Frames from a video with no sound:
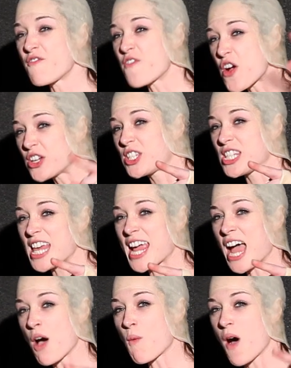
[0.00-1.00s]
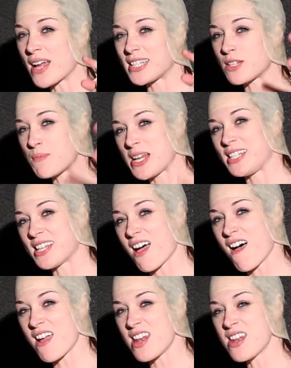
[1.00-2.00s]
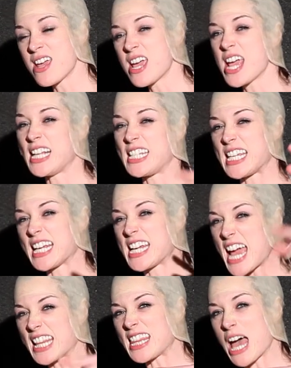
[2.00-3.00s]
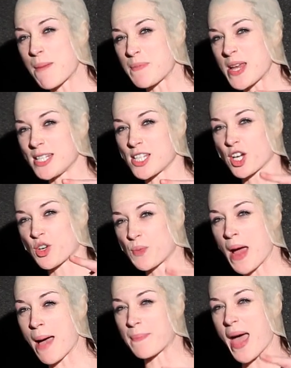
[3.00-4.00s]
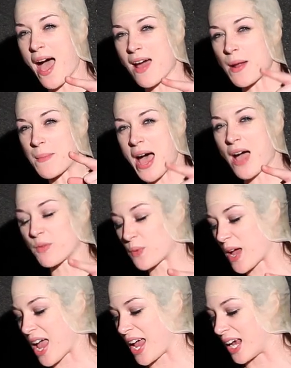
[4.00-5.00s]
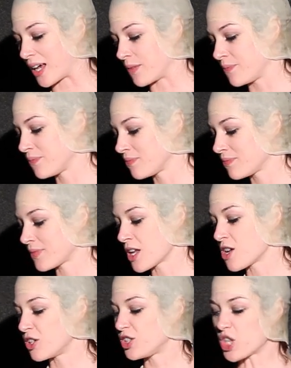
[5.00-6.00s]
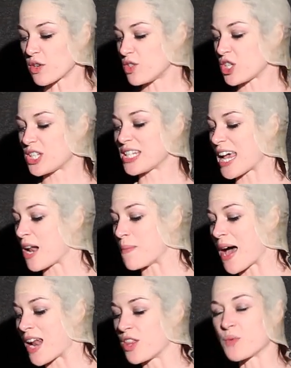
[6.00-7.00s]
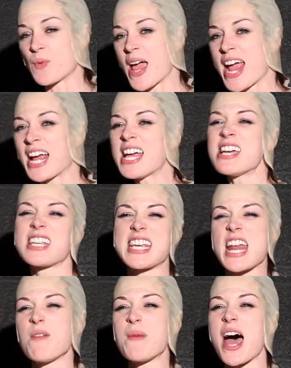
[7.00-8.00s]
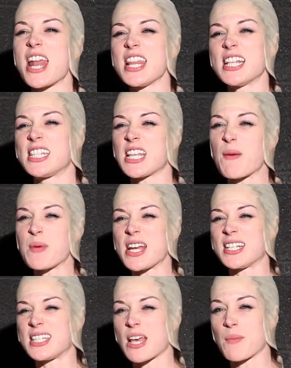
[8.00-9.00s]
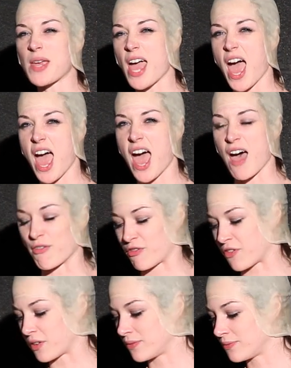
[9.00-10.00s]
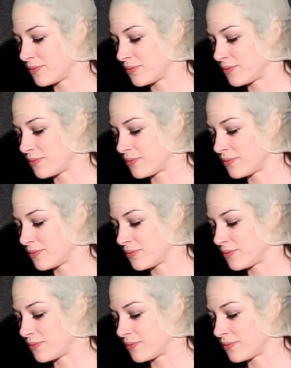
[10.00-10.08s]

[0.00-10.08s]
First thing I want to be done is to get that piece of crap out of my ring. Don't just get him out of the ring, get him out of the W W F.